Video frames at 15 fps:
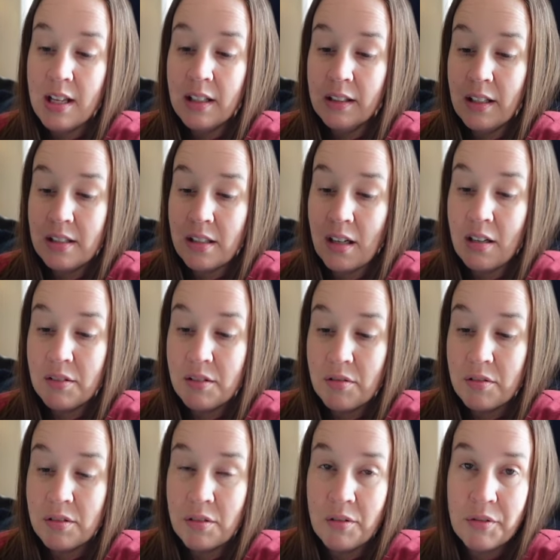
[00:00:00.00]
These also
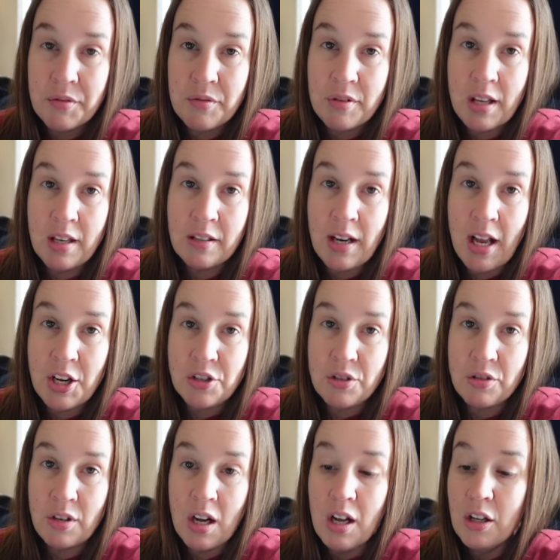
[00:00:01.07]
sold through the
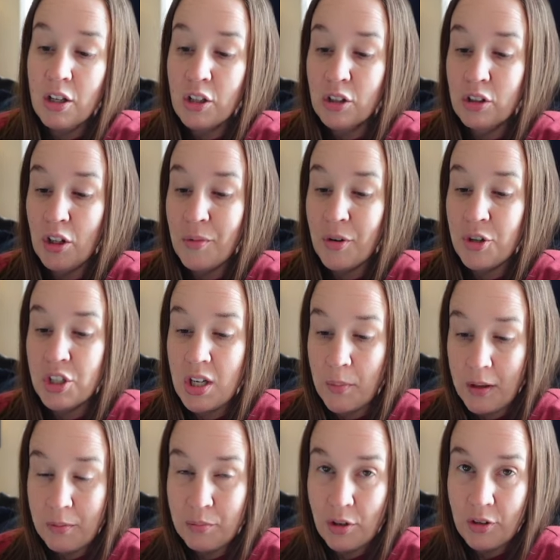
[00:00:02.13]
International Global
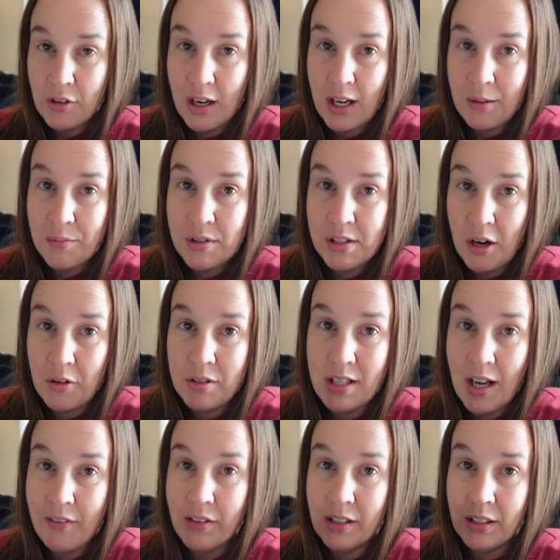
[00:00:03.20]
Shipping Program. So
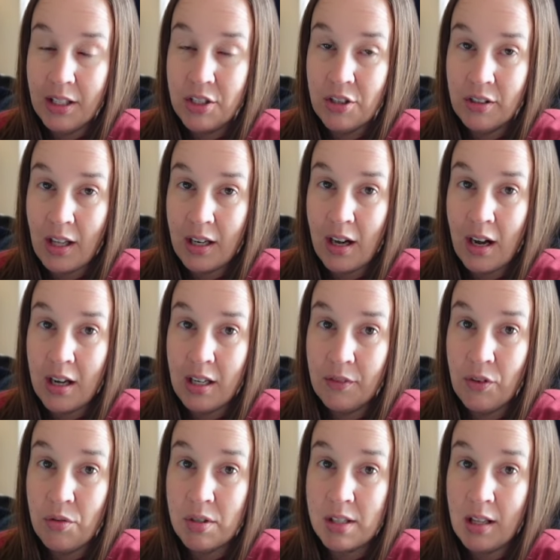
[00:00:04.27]
definitely turn that on
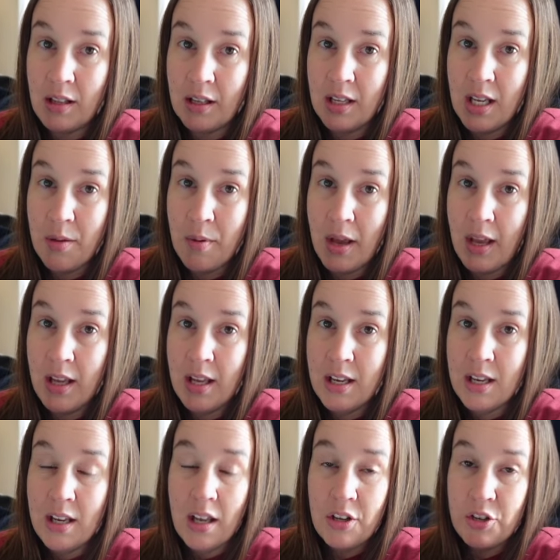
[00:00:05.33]
if you sell on eBay.
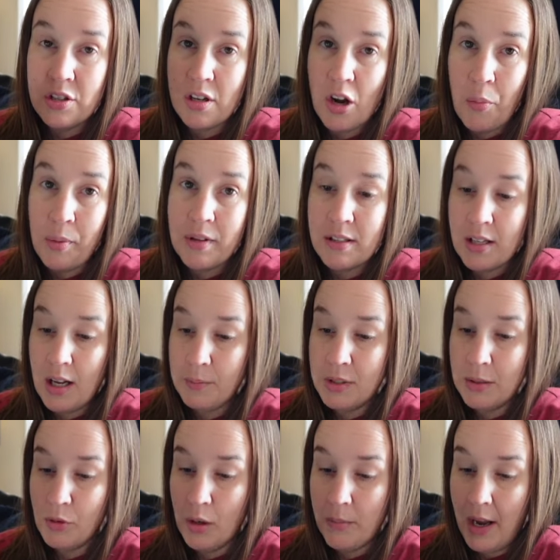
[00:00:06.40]
It just opens it up to
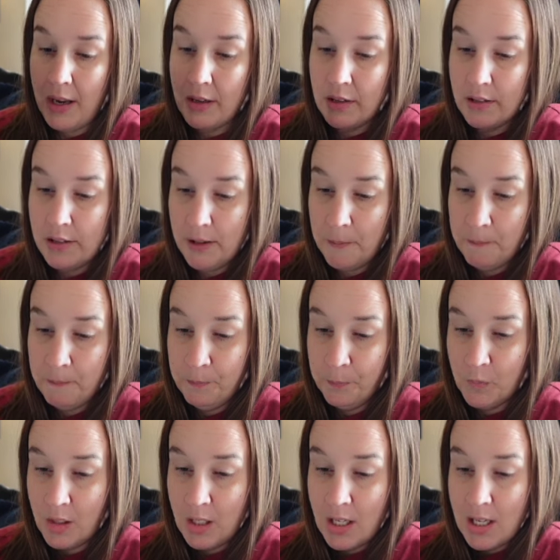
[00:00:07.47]
more buyers.
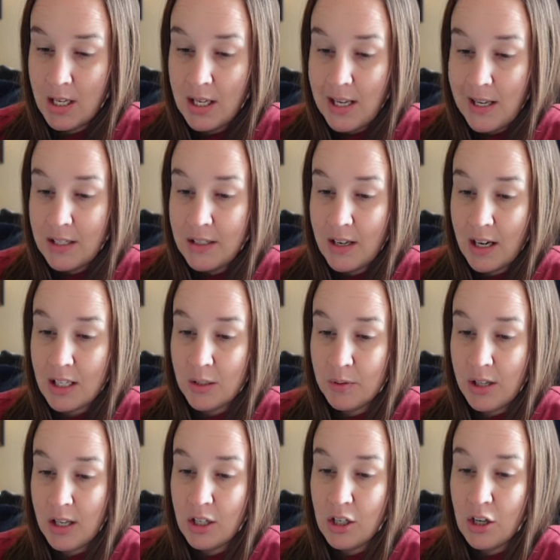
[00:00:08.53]
Next
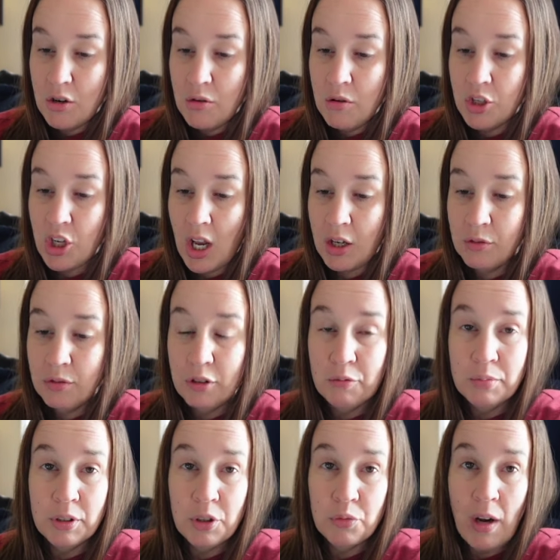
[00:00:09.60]
was a new J. Crew
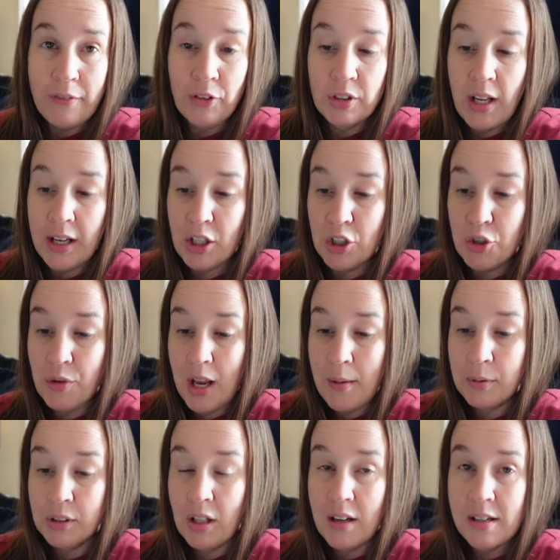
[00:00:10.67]
blue ruffle neck
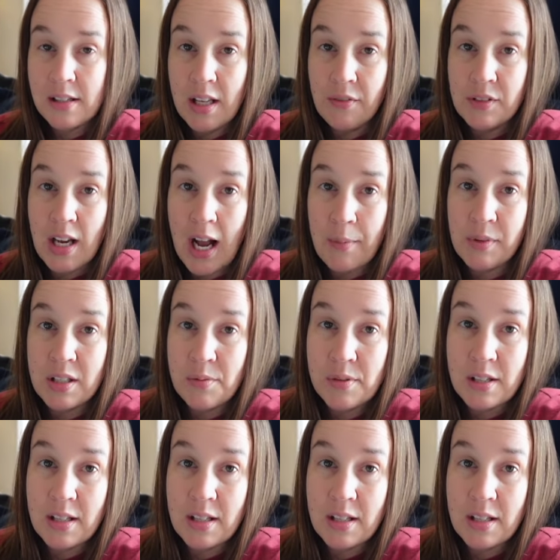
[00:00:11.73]
crepe long sleeve top. This was